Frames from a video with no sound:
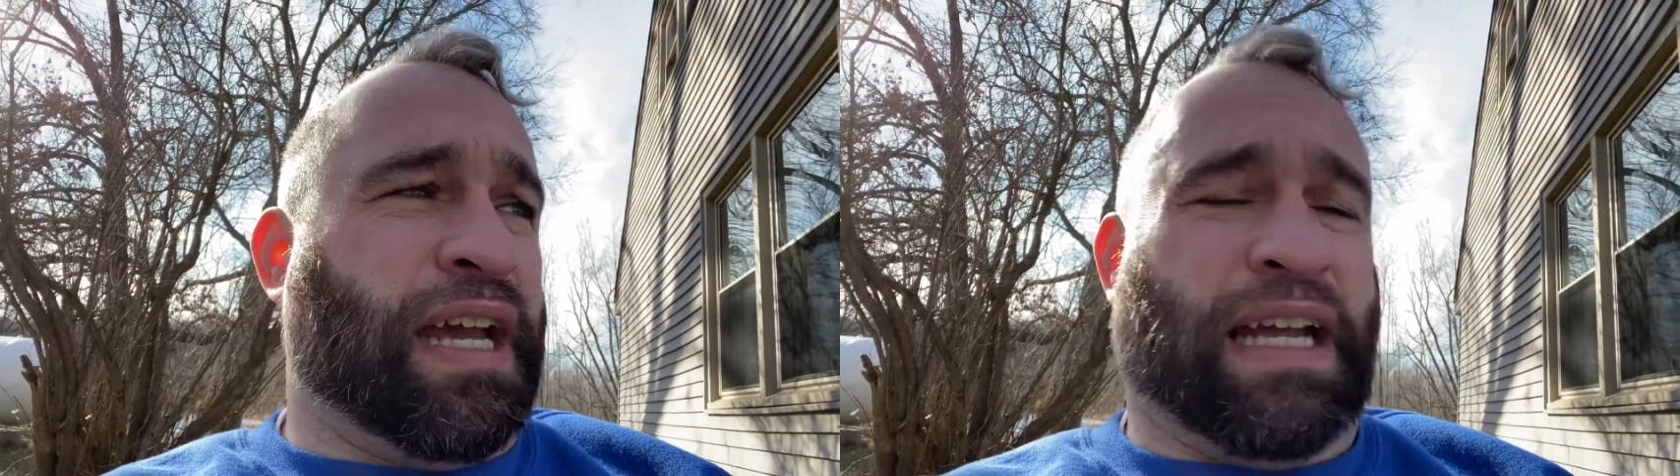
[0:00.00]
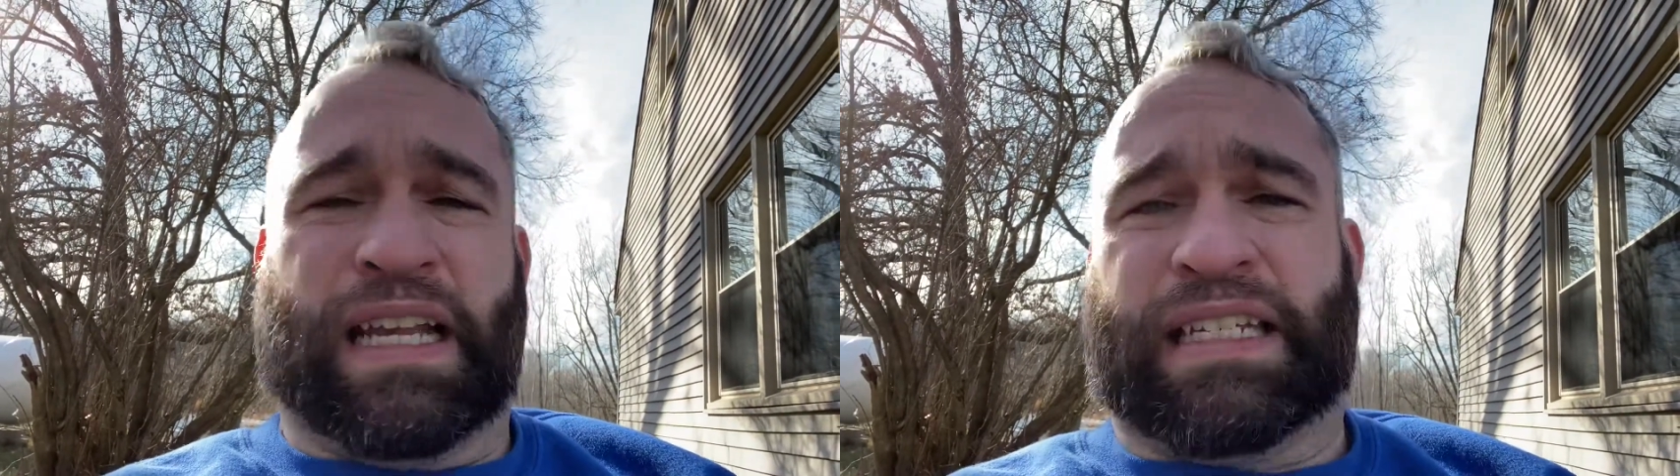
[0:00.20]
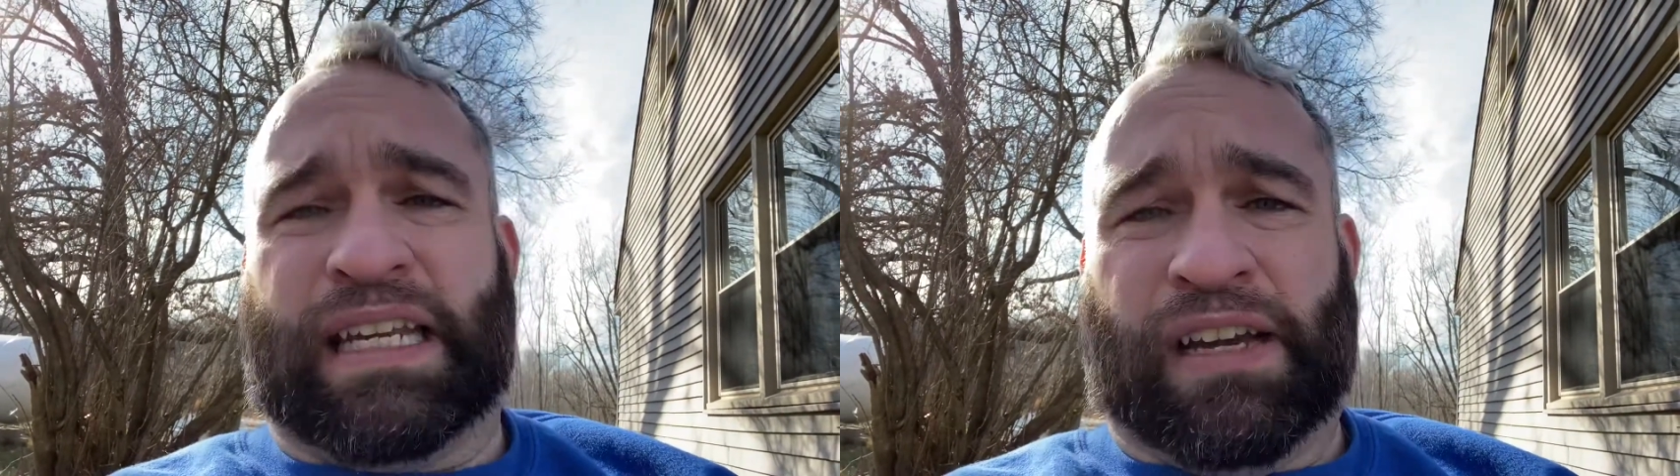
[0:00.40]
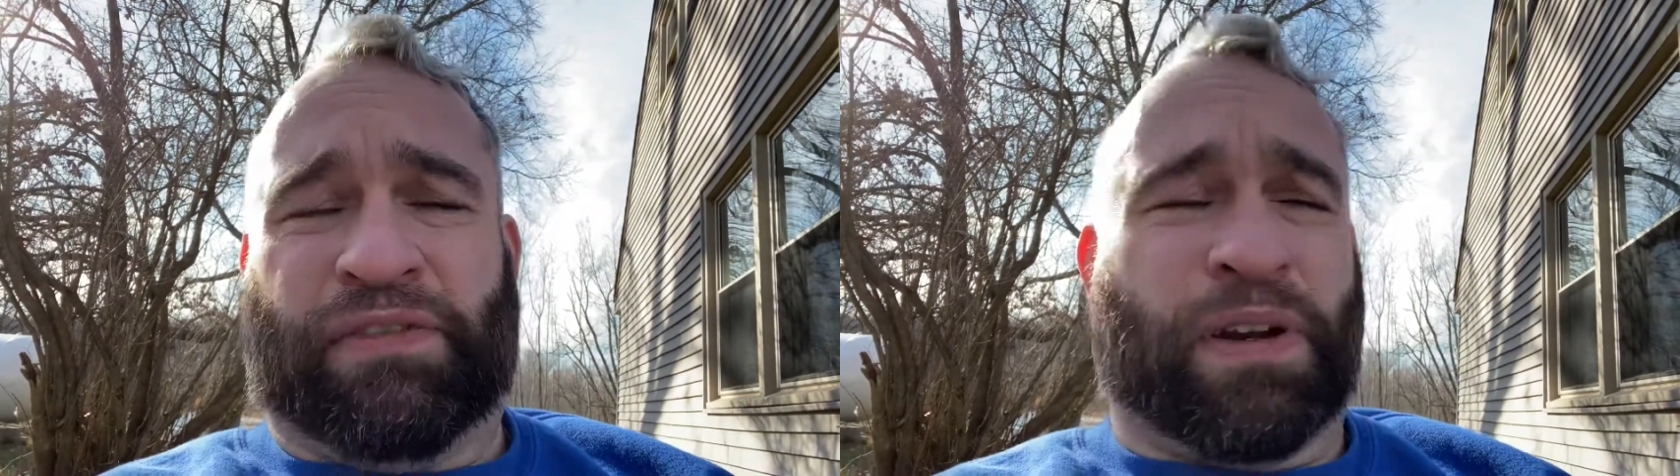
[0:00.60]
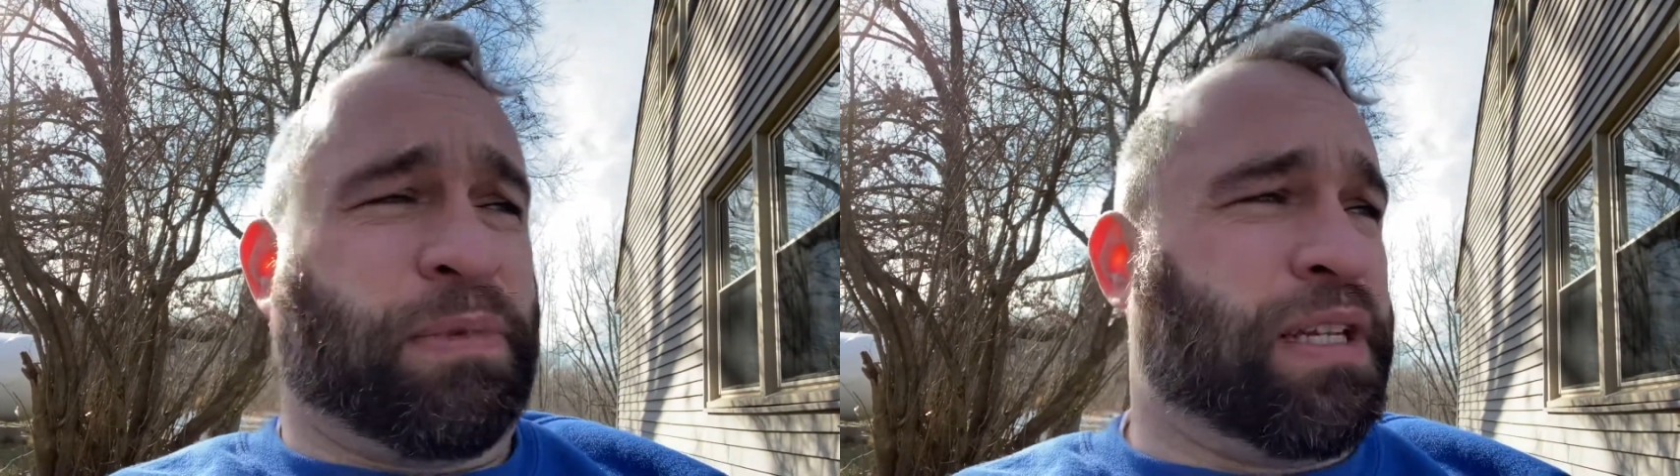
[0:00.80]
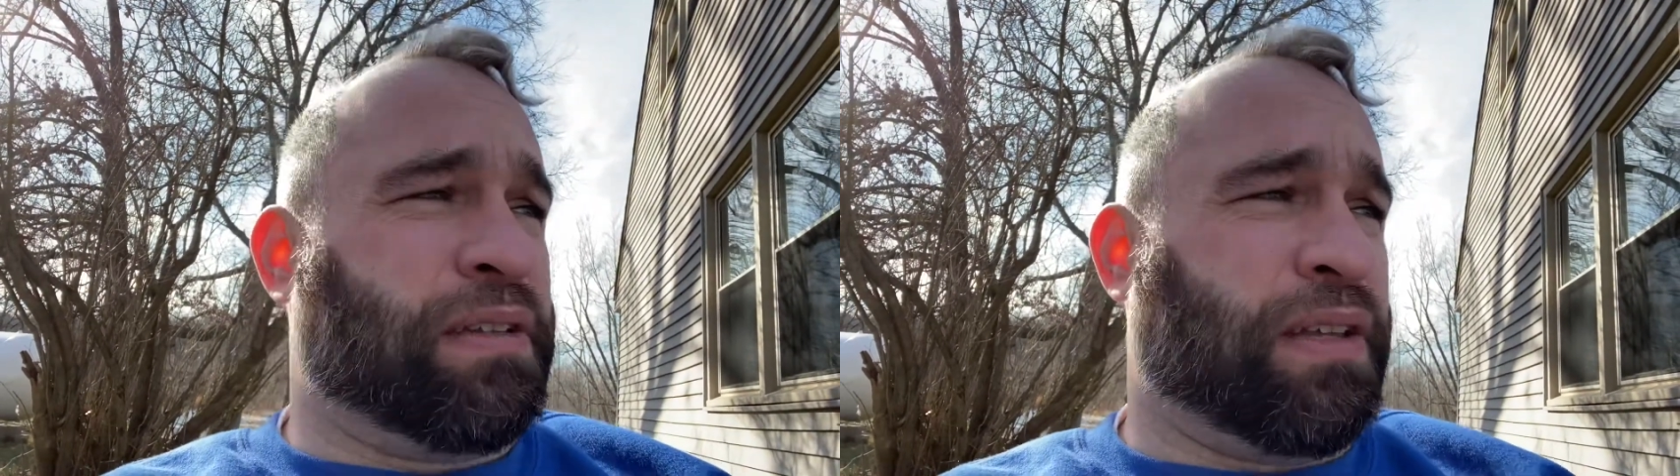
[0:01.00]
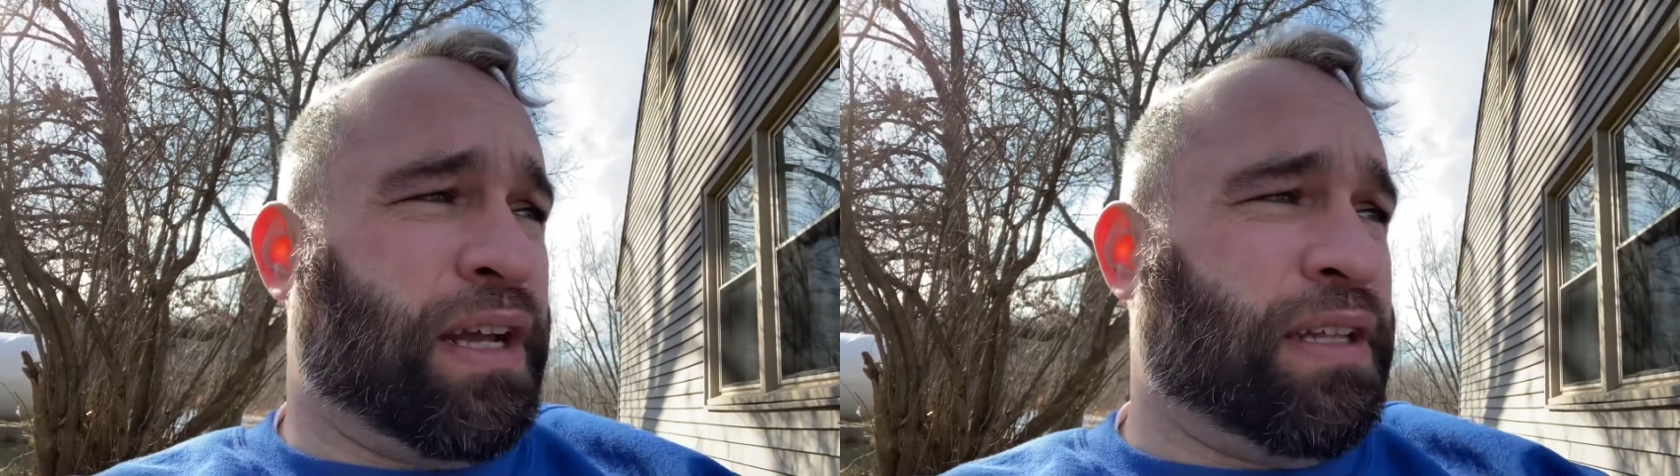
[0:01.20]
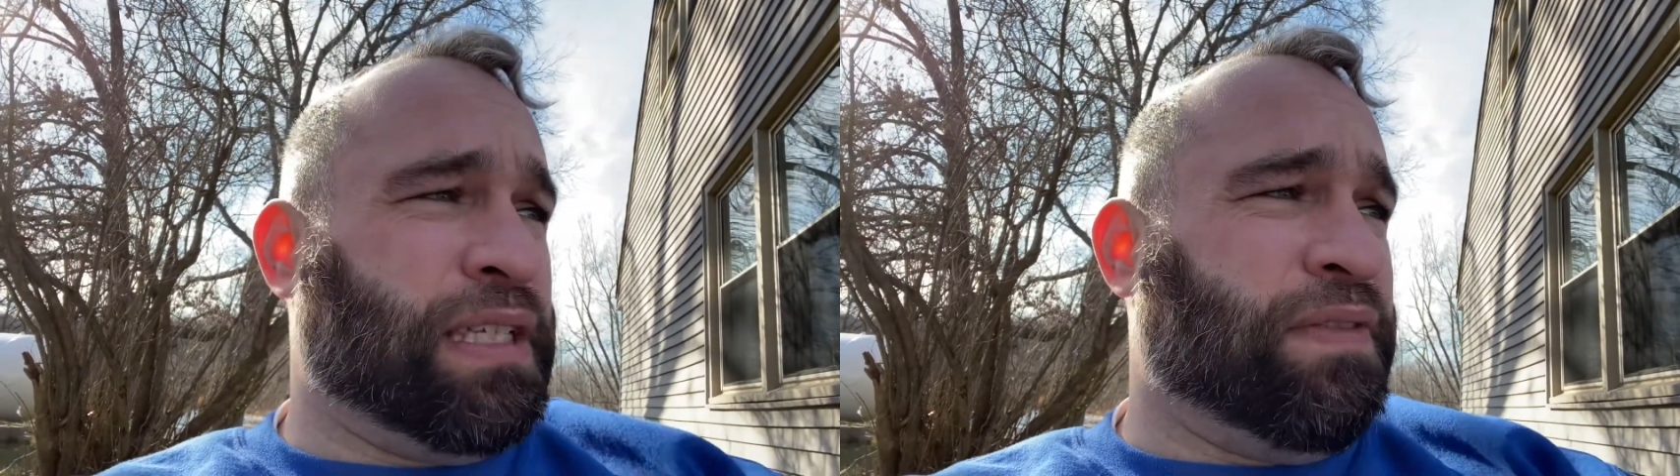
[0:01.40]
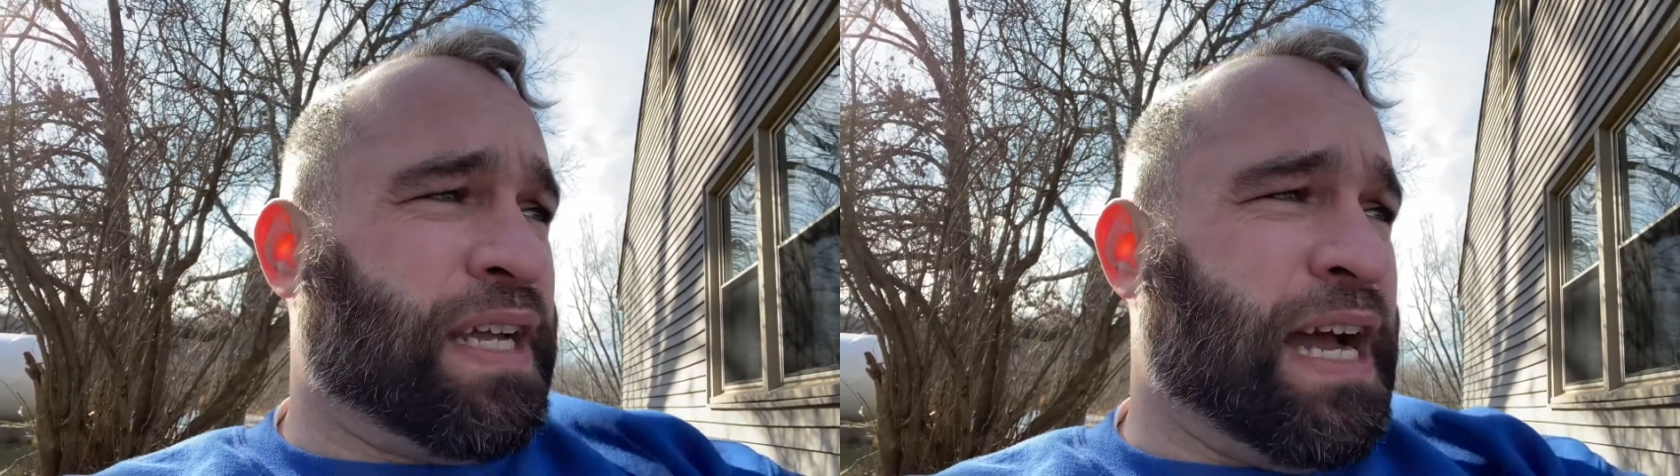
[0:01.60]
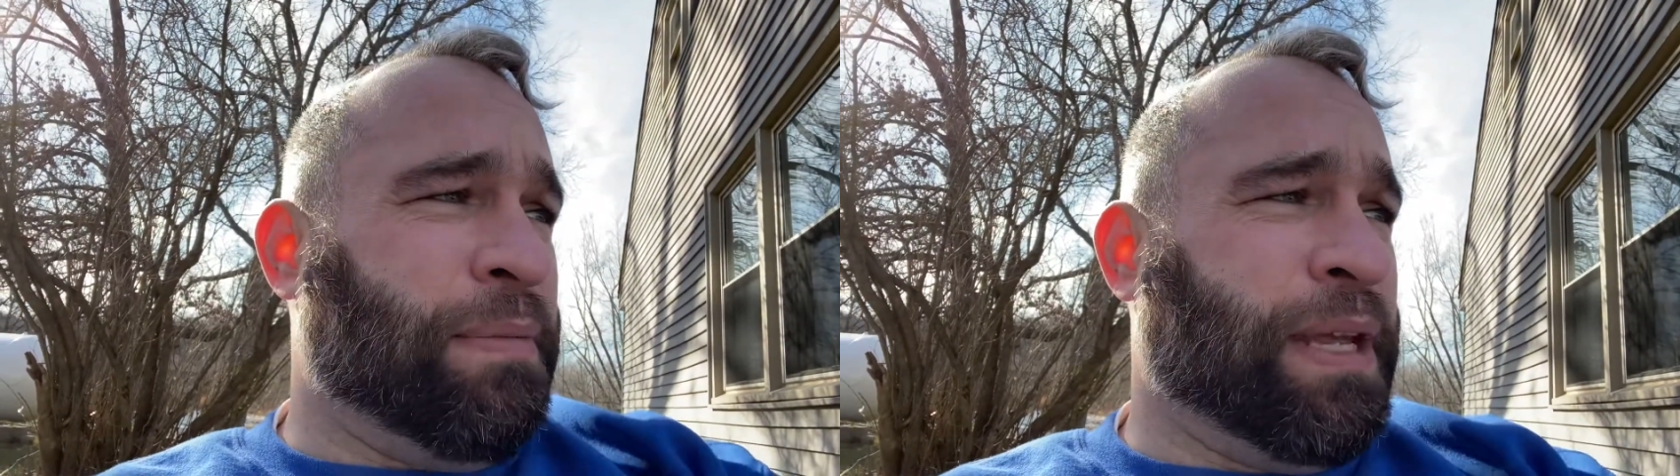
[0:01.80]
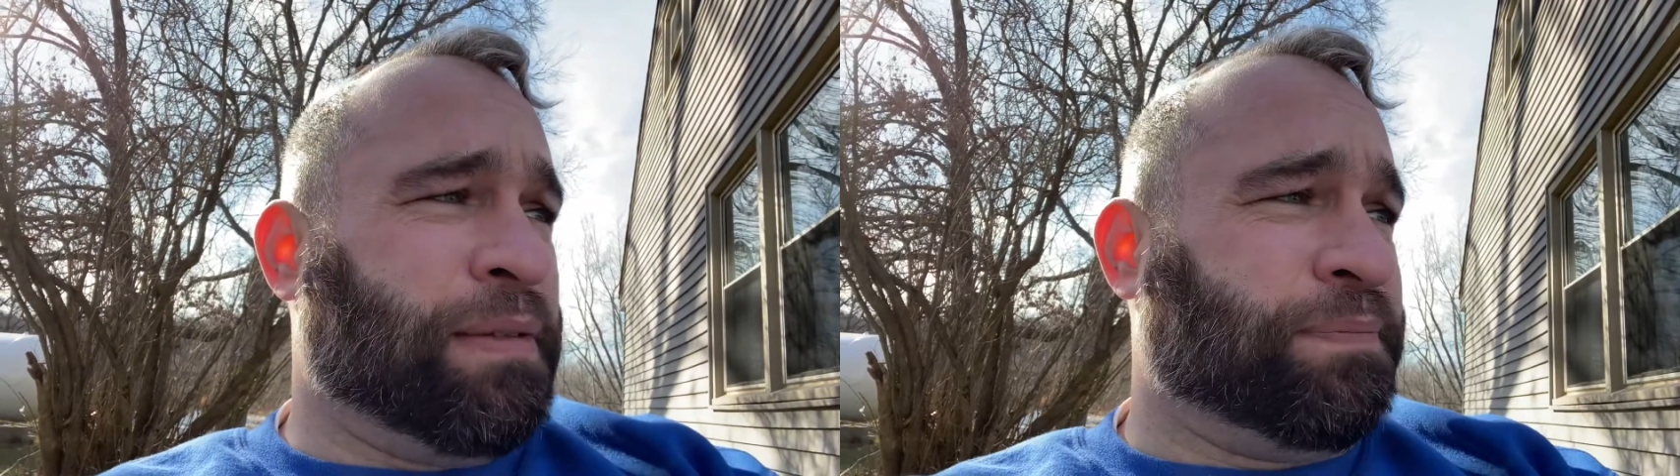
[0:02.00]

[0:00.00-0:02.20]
I'd like to hear from you. Leave a comment.